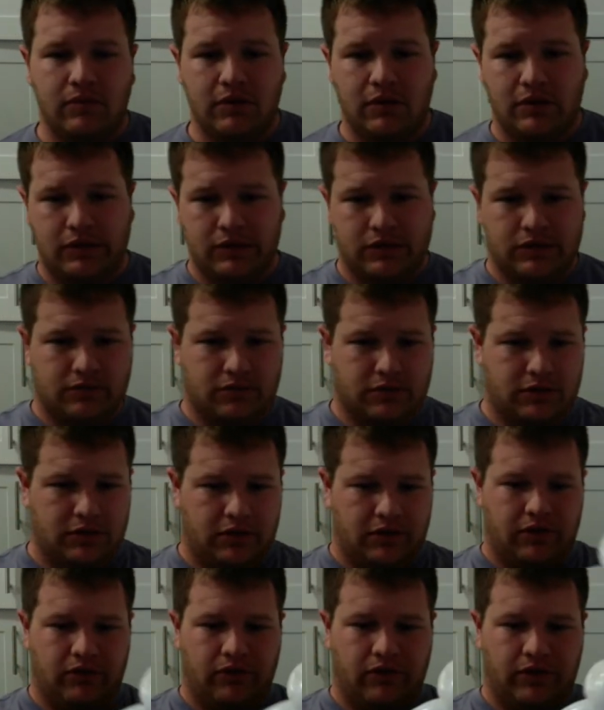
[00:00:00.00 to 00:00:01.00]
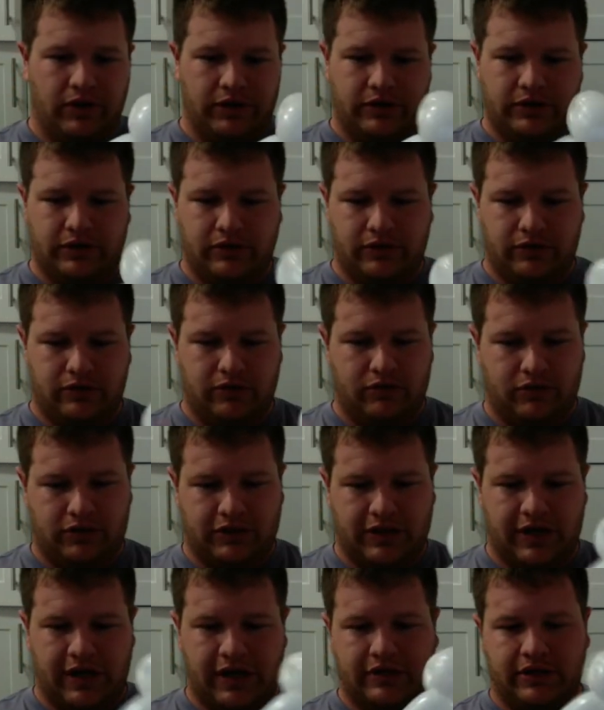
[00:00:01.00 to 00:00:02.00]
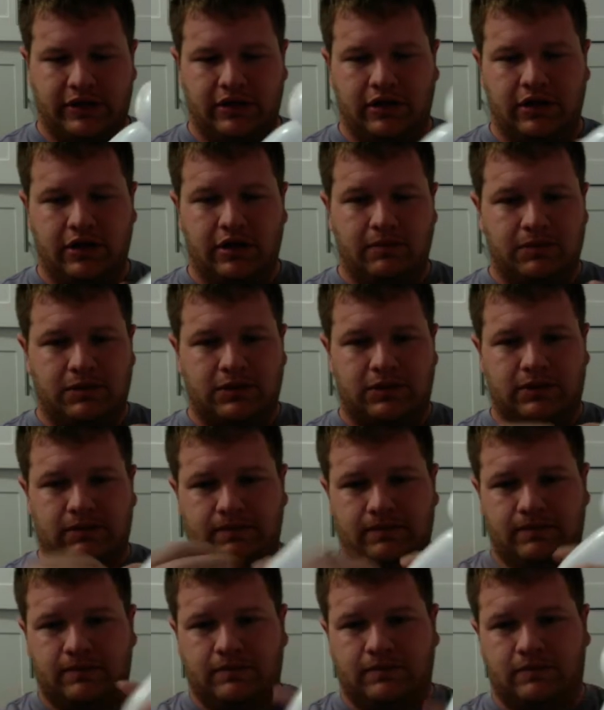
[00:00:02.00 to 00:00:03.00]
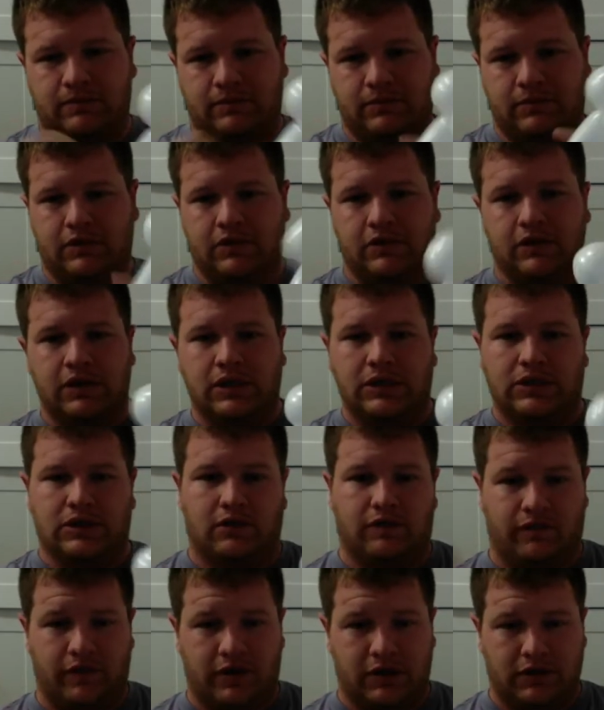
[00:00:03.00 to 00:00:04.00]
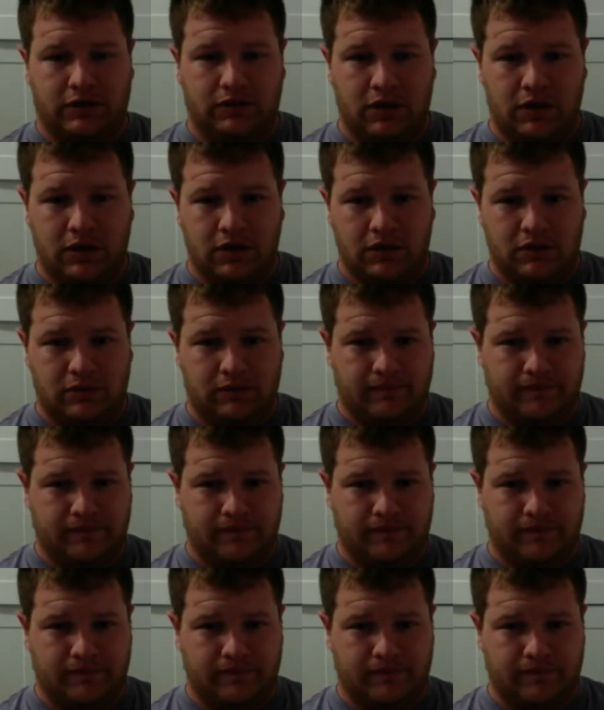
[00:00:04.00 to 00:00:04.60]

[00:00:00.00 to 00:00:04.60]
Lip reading: This one you're going to tie into the lips. So the first one,